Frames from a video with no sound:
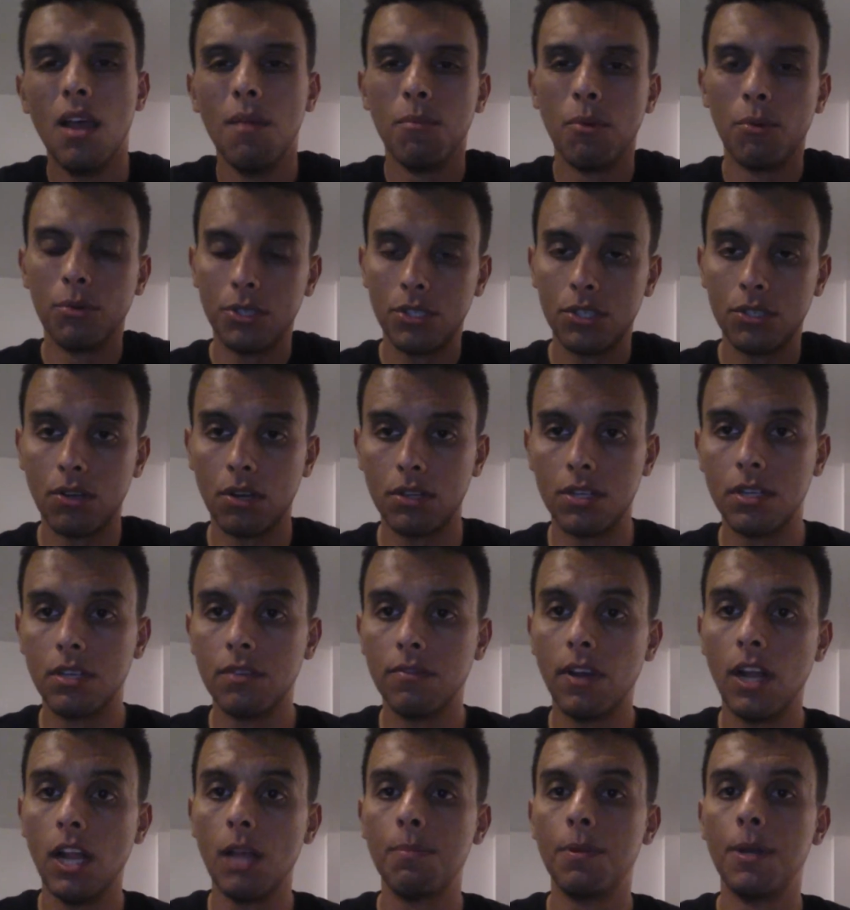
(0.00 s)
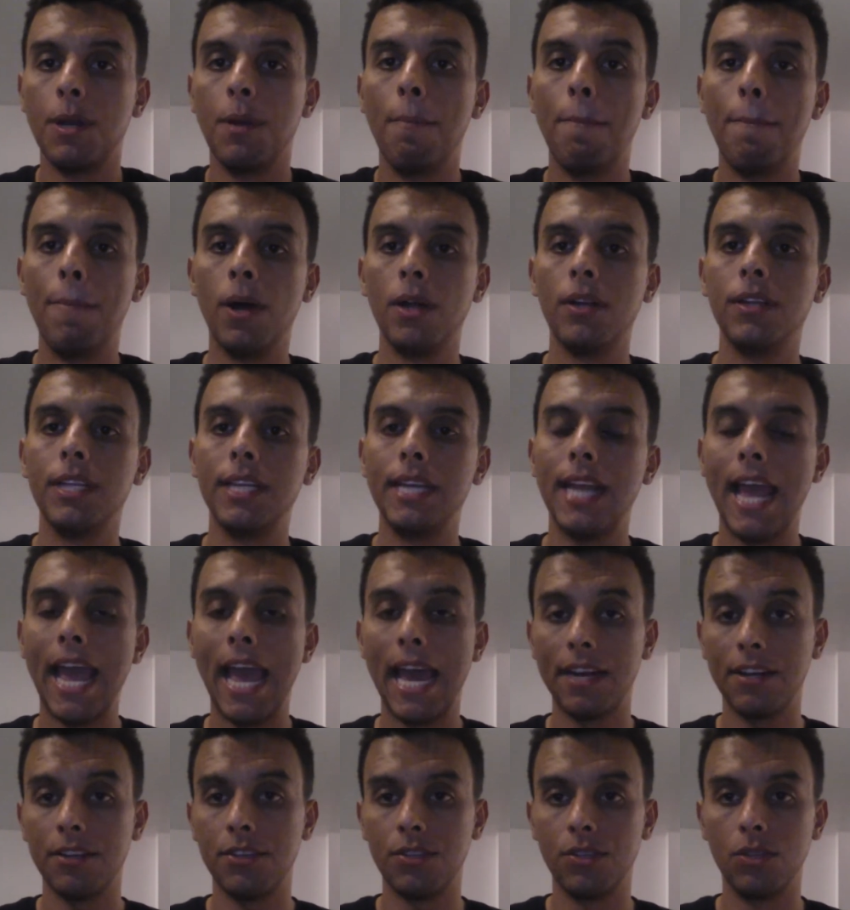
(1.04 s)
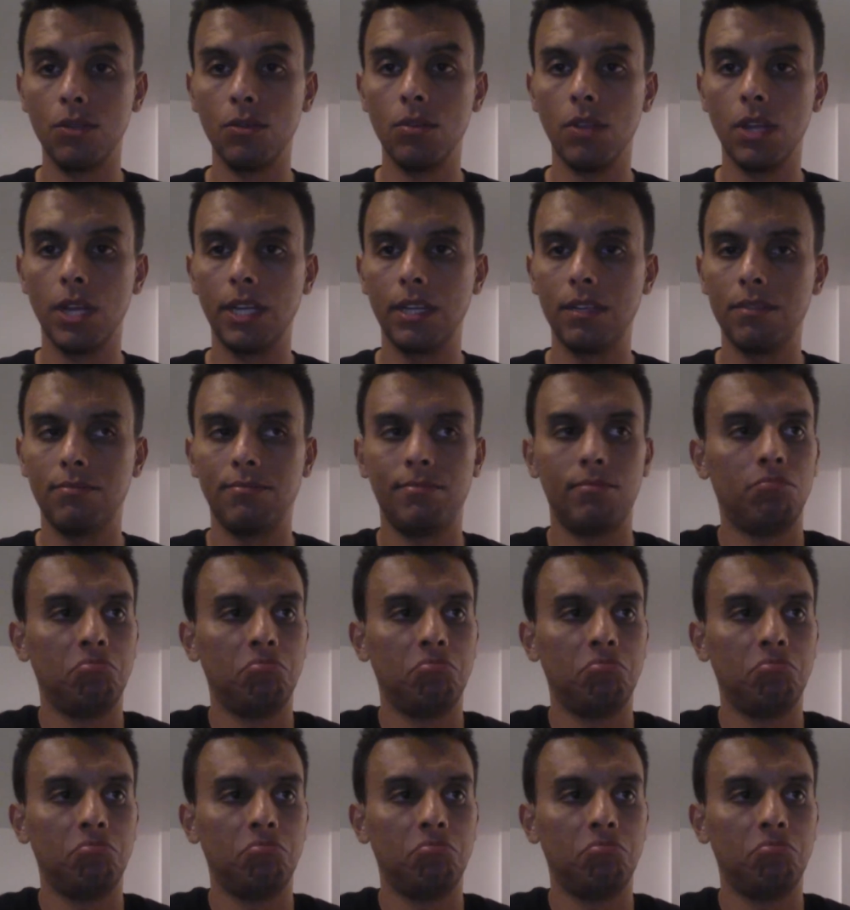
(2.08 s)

But when you start to develop an abundant attitude, like,